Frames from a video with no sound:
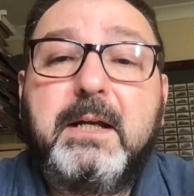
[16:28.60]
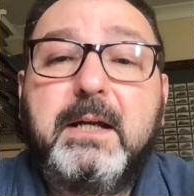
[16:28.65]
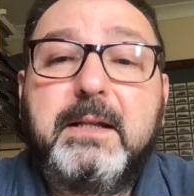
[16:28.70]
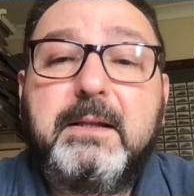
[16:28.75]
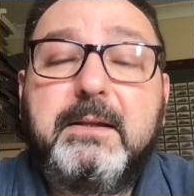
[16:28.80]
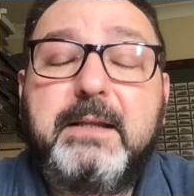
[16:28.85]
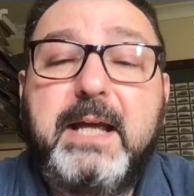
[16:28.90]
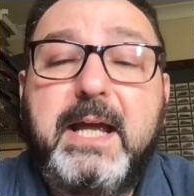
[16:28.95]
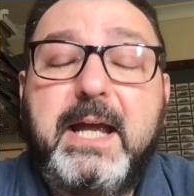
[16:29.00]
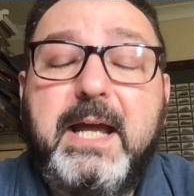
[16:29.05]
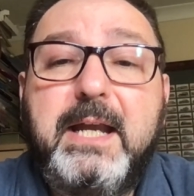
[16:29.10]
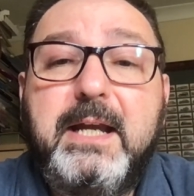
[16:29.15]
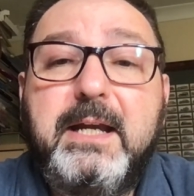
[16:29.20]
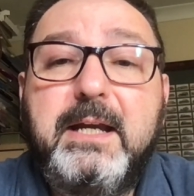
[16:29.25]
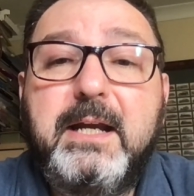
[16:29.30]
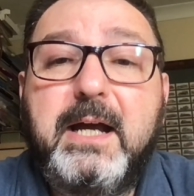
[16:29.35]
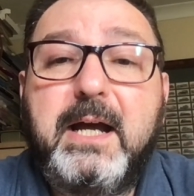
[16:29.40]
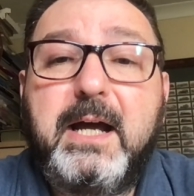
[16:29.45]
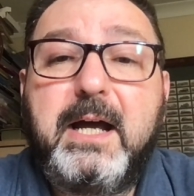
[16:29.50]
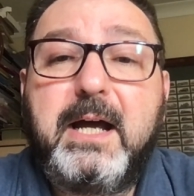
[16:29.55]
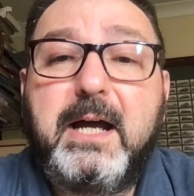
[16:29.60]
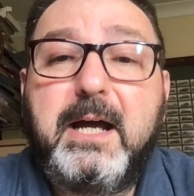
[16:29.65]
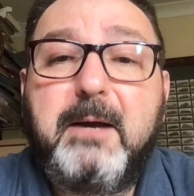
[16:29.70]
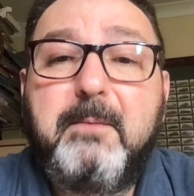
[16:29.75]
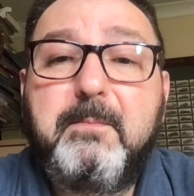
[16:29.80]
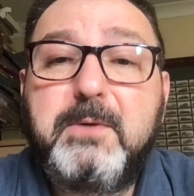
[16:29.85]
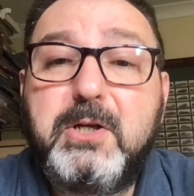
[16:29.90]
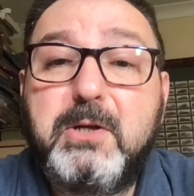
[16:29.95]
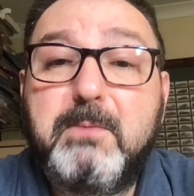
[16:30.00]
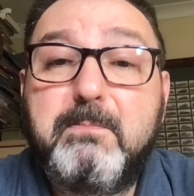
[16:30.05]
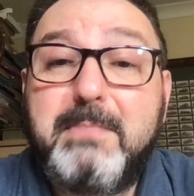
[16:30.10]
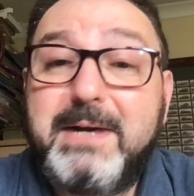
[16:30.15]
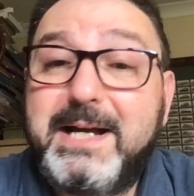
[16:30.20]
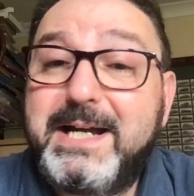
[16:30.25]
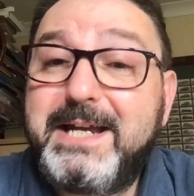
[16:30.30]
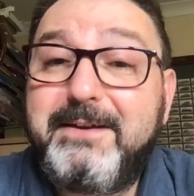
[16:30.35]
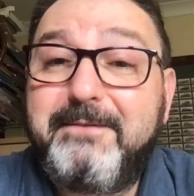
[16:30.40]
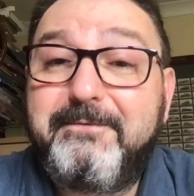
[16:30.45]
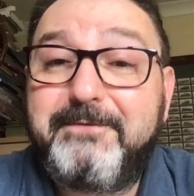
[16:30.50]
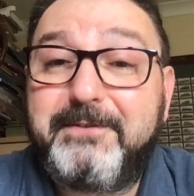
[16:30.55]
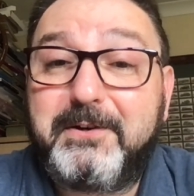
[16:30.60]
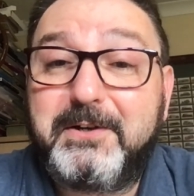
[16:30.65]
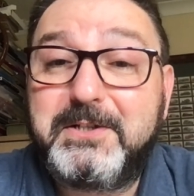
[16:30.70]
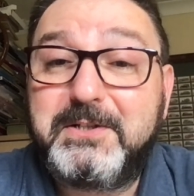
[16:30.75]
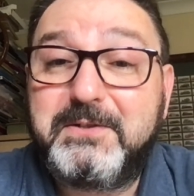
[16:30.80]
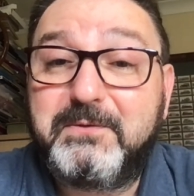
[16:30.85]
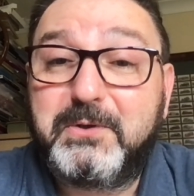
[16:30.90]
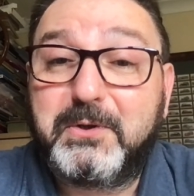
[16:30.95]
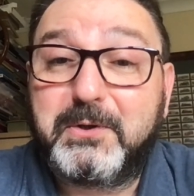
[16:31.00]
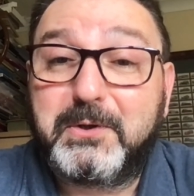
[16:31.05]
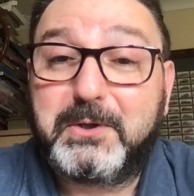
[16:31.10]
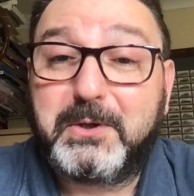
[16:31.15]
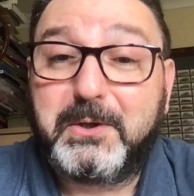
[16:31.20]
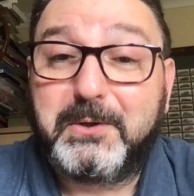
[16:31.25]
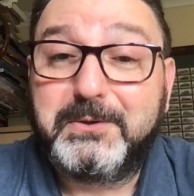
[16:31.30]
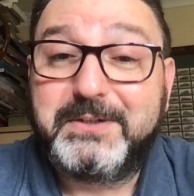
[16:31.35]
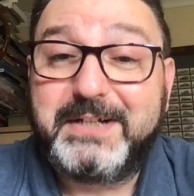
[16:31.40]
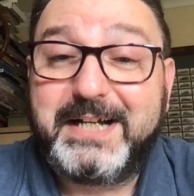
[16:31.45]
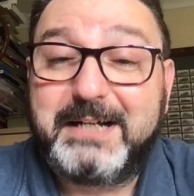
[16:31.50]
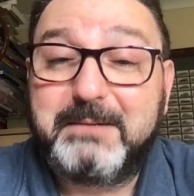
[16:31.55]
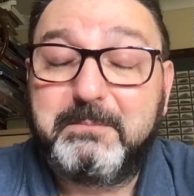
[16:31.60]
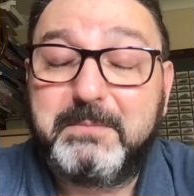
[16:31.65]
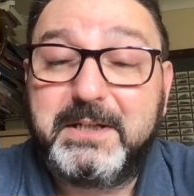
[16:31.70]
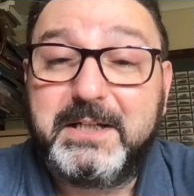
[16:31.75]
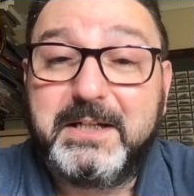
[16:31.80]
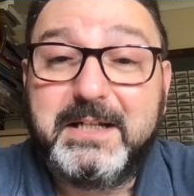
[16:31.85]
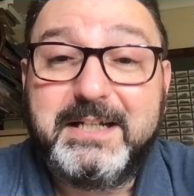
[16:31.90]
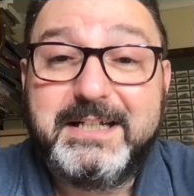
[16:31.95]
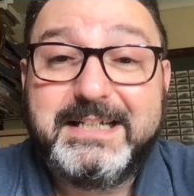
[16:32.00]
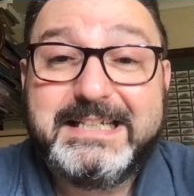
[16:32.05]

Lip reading: then you may find you've got to contact me.